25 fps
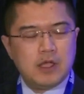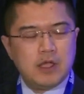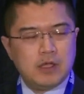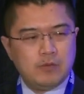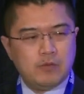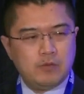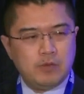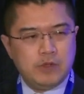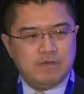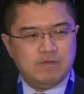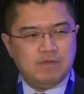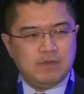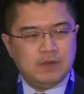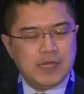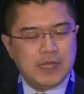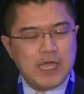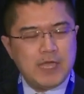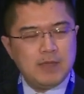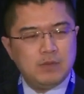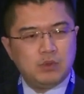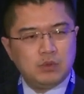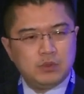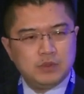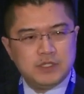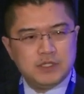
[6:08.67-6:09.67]
we've
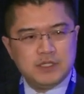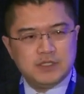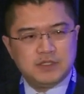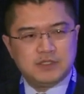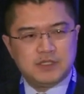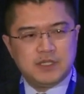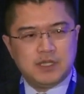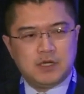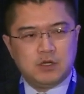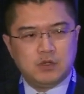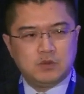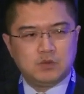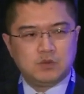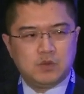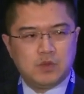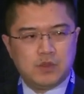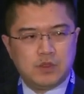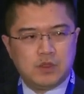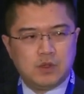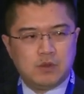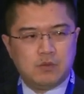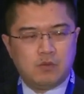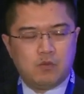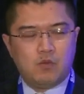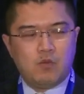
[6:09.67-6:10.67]
labeled these cells with
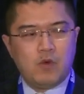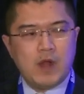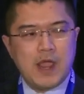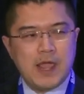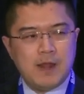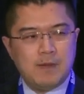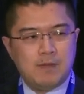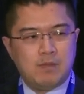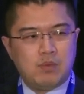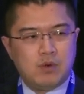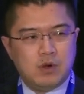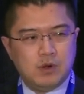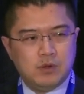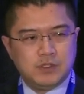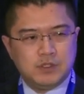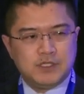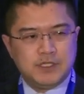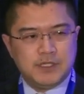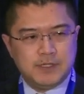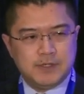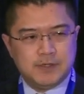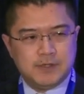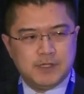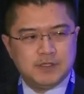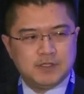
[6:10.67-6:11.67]
a red
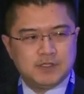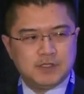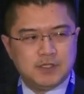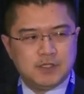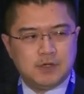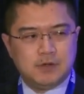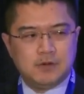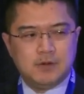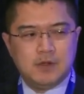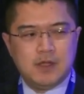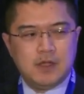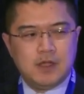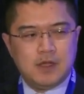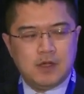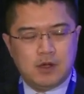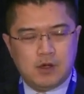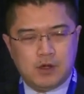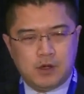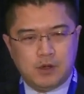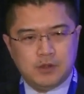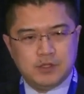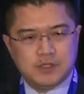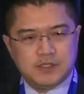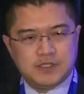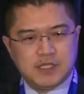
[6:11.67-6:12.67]
protein. And so
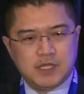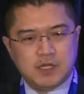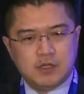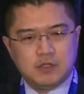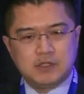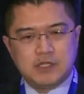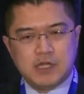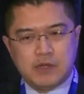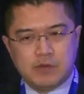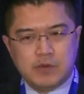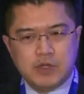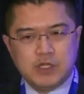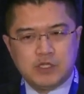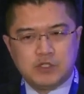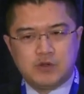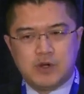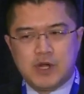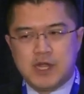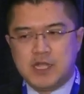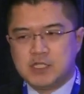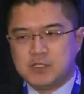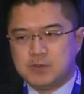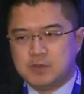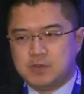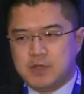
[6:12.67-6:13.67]
all the cells that we
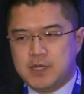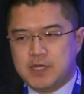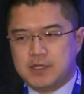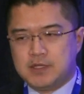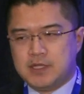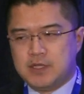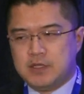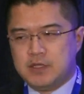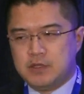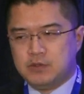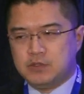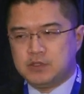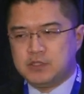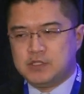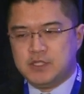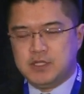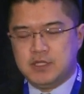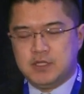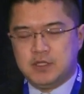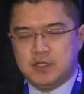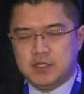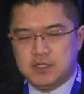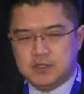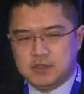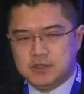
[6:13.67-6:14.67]
transplant that you'll see
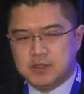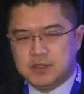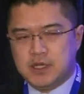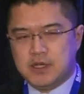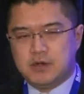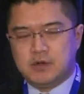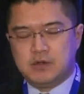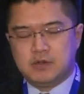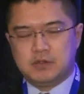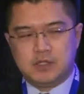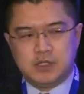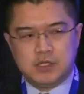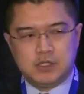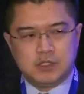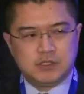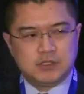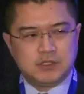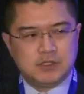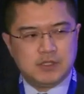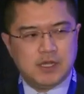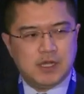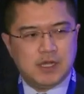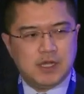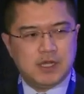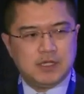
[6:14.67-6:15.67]
in these later
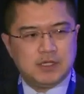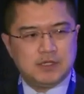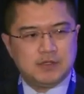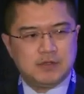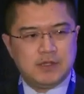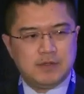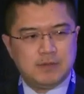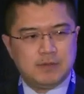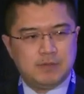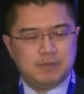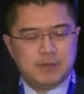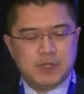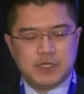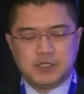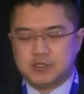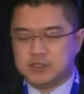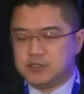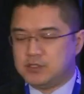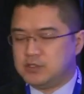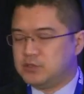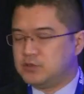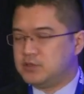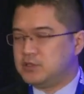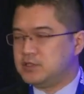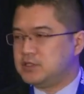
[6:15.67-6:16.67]
uh, uh
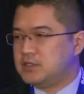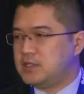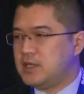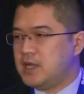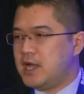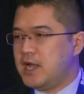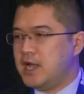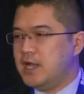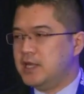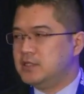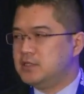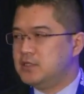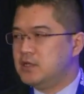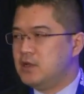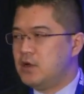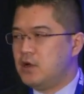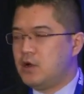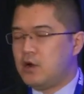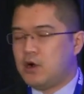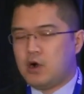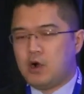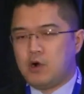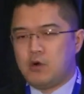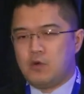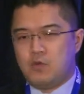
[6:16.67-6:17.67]
pictures or slides
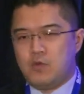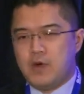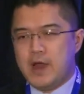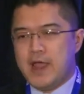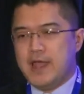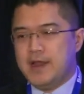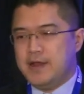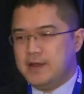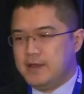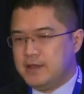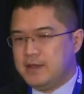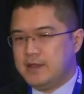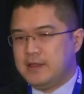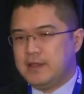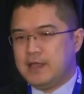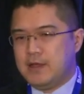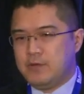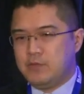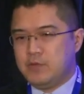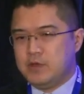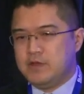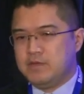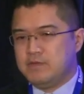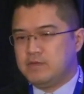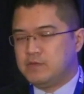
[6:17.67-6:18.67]
are red that
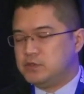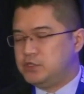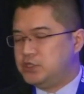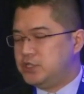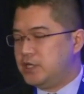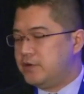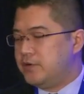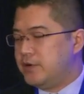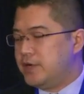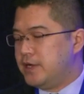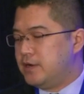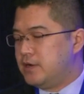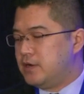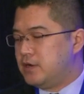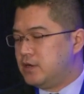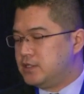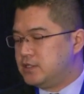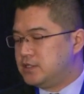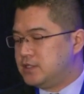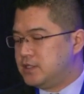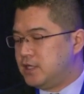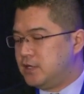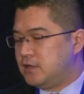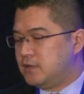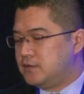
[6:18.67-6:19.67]
we've generated
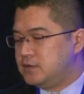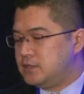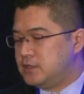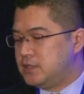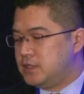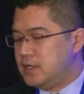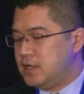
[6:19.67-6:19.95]
ourselves.